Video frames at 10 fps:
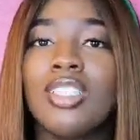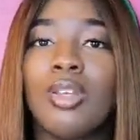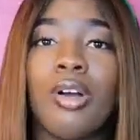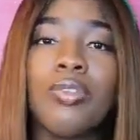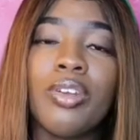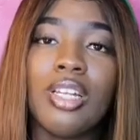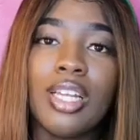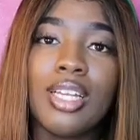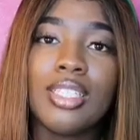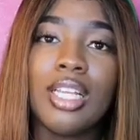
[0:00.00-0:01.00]
So my friend
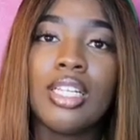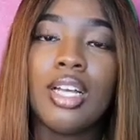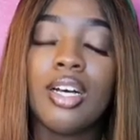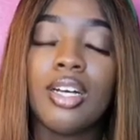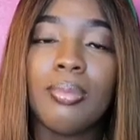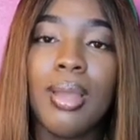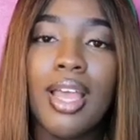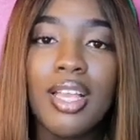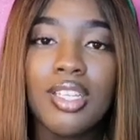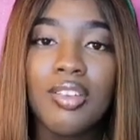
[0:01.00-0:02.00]
like,
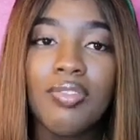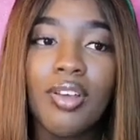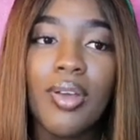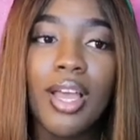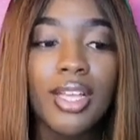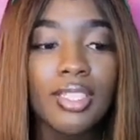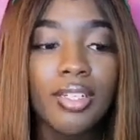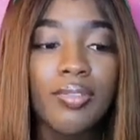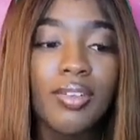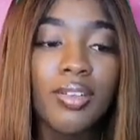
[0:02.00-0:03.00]
answer the phone.
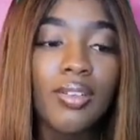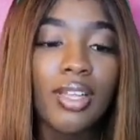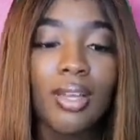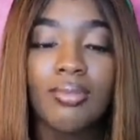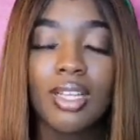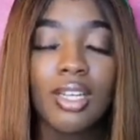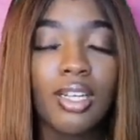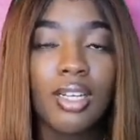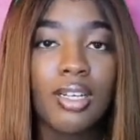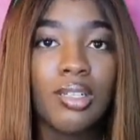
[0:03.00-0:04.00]
And I was like,
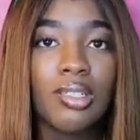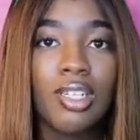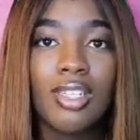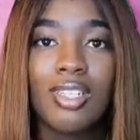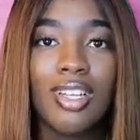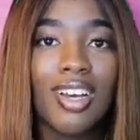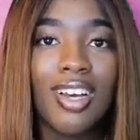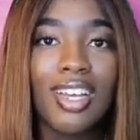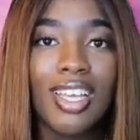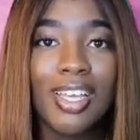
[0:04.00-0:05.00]
no,
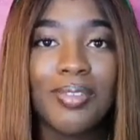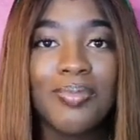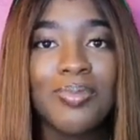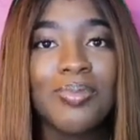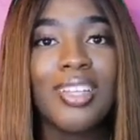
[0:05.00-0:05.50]
I can't.